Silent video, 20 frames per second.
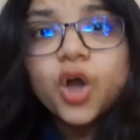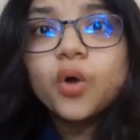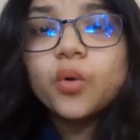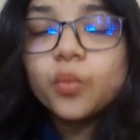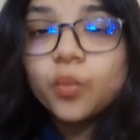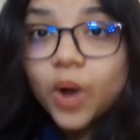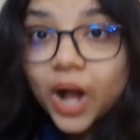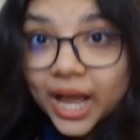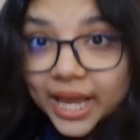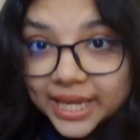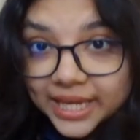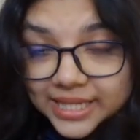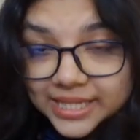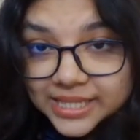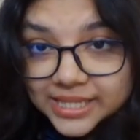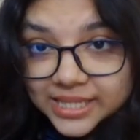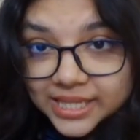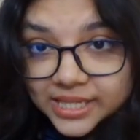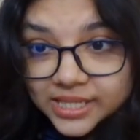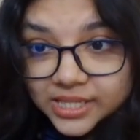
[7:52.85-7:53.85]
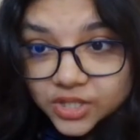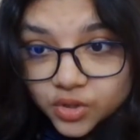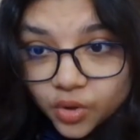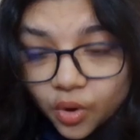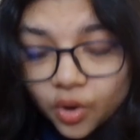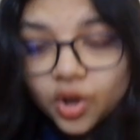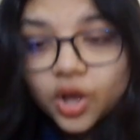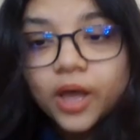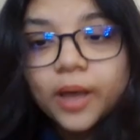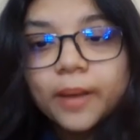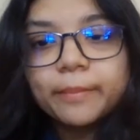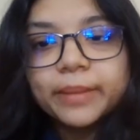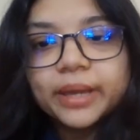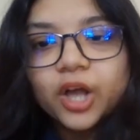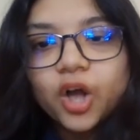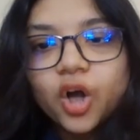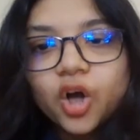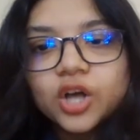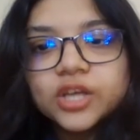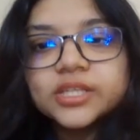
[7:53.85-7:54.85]
Why is this so?
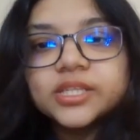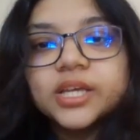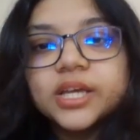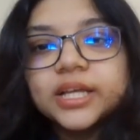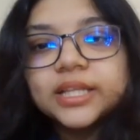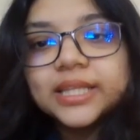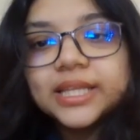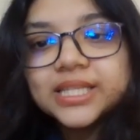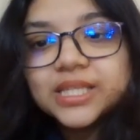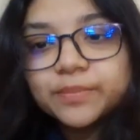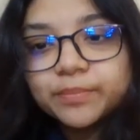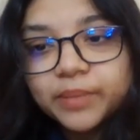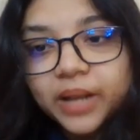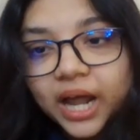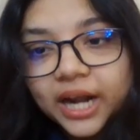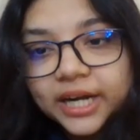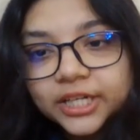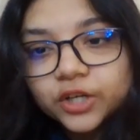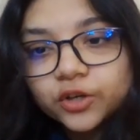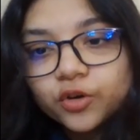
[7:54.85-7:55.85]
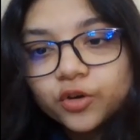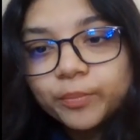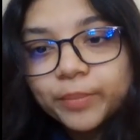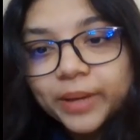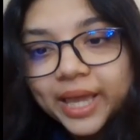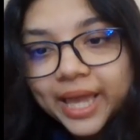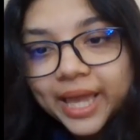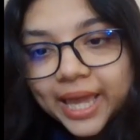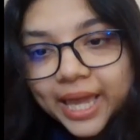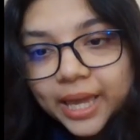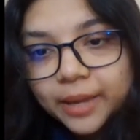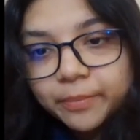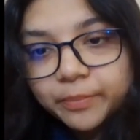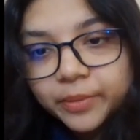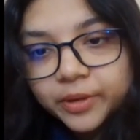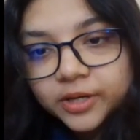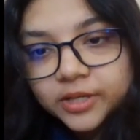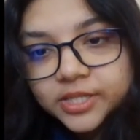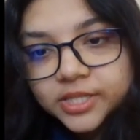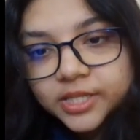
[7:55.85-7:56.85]
Because this blood group A
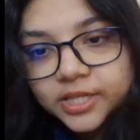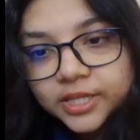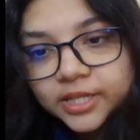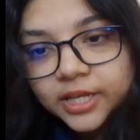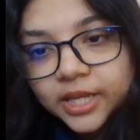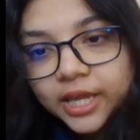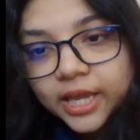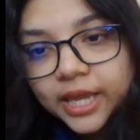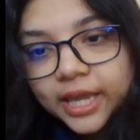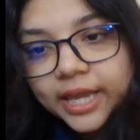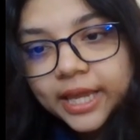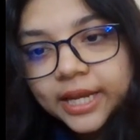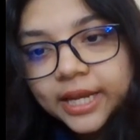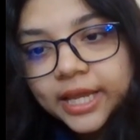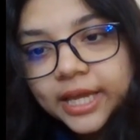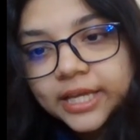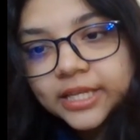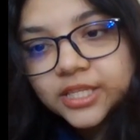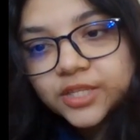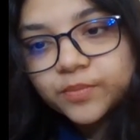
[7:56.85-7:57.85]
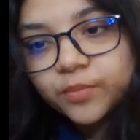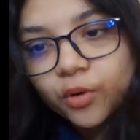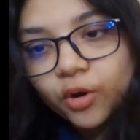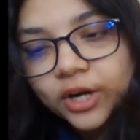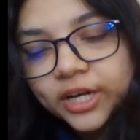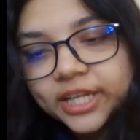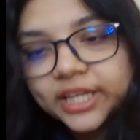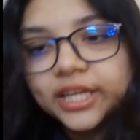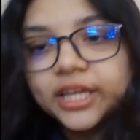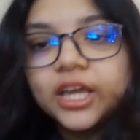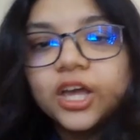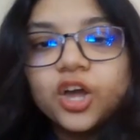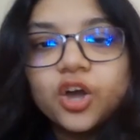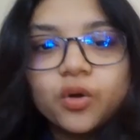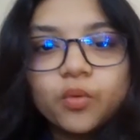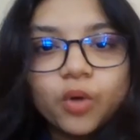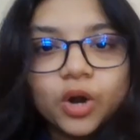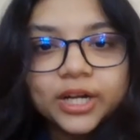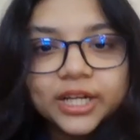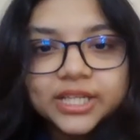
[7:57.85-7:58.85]
person, in his body,
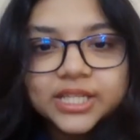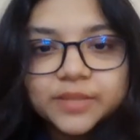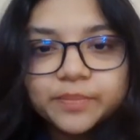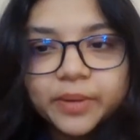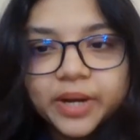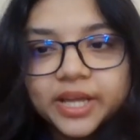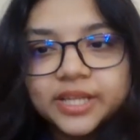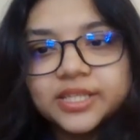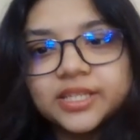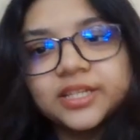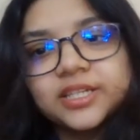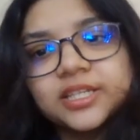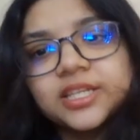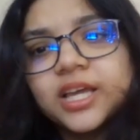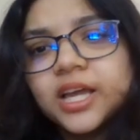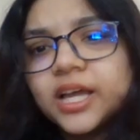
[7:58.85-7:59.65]
what is present?